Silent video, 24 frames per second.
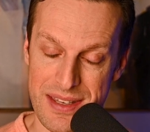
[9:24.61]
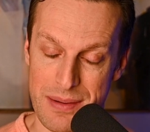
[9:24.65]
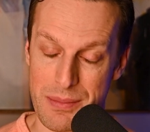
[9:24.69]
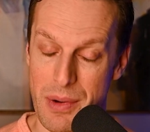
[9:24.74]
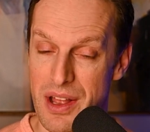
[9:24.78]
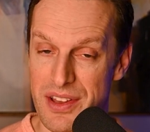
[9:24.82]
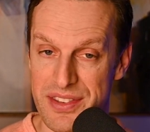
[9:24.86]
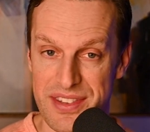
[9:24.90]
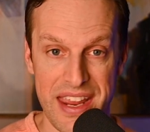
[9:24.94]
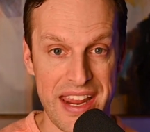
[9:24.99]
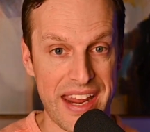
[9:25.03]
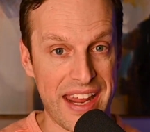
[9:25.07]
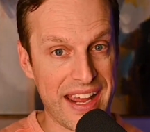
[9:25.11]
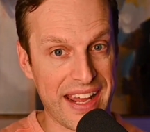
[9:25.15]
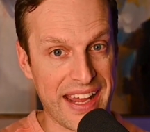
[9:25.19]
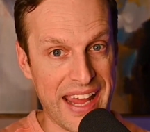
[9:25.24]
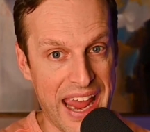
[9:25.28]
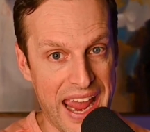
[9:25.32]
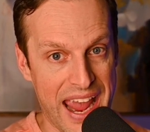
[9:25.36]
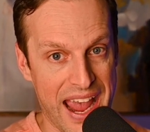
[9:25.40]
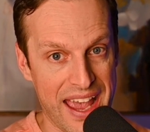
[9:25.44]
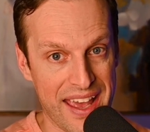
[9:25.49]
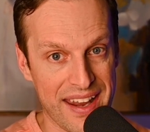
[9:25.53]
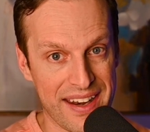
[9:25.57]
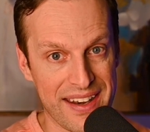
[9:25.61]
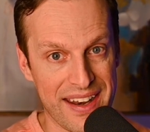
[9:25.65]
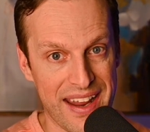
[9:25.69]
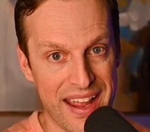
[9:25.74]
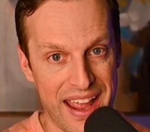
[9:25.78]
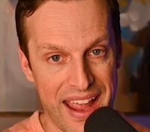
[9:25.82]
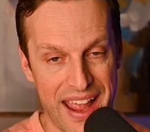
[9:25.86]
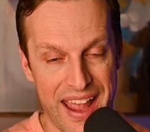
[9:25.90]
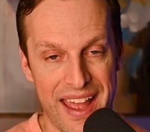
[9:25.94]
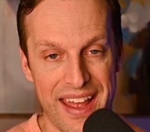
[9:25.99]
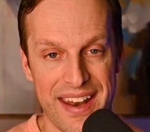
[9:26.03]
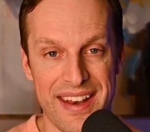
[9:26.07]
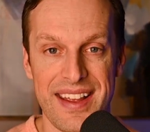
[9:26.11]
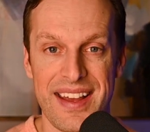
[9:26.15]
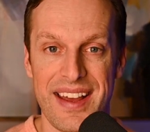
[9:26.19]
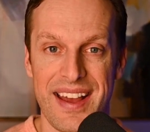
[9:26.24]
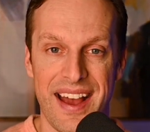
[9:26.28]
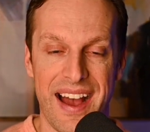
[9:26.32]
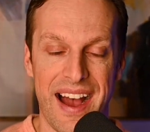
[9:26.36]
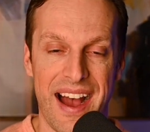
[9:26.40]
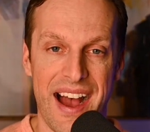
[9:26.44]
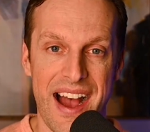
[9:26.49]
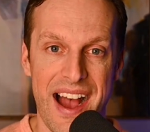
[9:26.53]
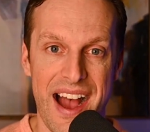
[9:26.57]
I'm not saying it can, and
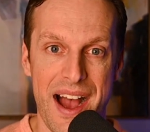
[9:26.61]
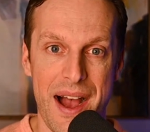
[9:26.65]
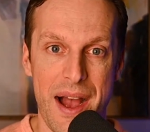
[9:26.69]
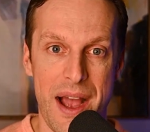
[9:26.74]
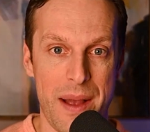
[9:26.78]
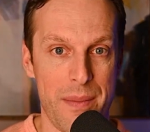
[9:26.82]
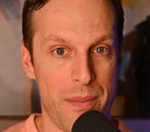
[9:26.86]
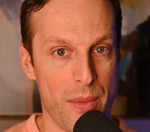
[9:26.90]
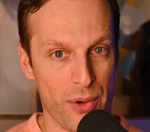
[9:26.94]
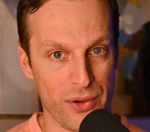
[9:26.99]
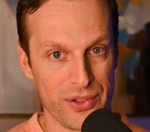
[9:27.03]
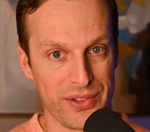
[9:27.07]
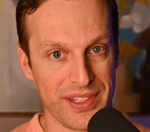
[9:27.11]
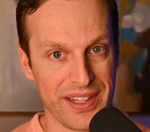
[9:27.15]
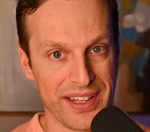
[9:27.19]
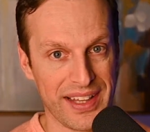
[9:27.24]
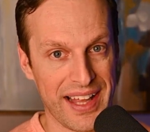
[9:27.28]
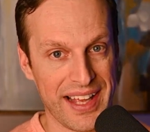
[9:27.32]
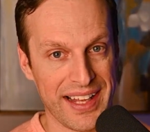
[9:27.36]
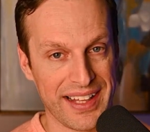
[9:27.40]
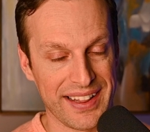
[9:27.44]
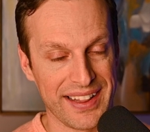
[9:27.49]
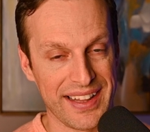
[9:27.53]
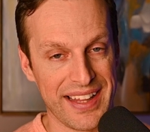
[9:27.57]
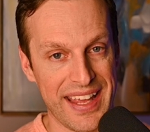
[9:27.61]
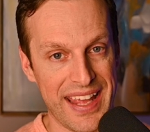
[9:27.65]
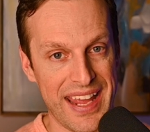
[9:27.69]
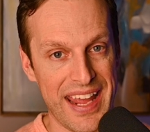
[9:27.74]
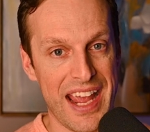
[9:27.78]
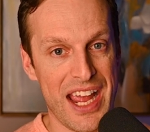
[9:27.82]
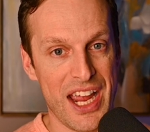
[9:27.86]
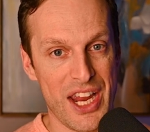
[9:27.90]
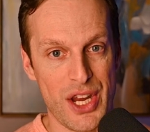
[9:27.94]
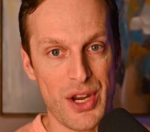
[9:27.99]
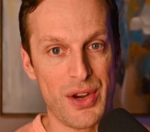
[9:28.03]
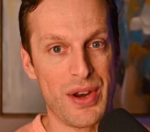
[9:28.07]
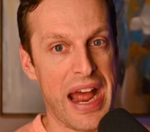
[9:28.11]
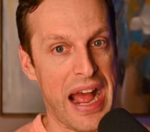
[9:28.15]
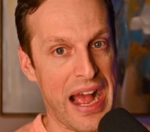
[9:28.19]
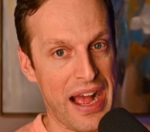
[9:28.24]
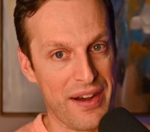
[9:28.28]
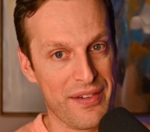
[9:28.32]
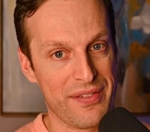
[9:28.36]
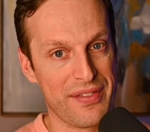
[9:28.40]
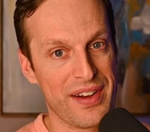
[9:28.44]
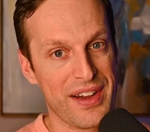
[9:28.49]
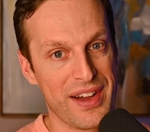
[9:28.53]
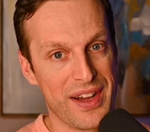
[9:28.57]
uh, and most likely you'd
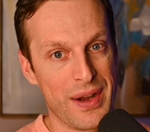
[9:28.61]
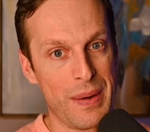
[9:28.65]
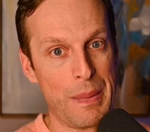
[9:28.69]
have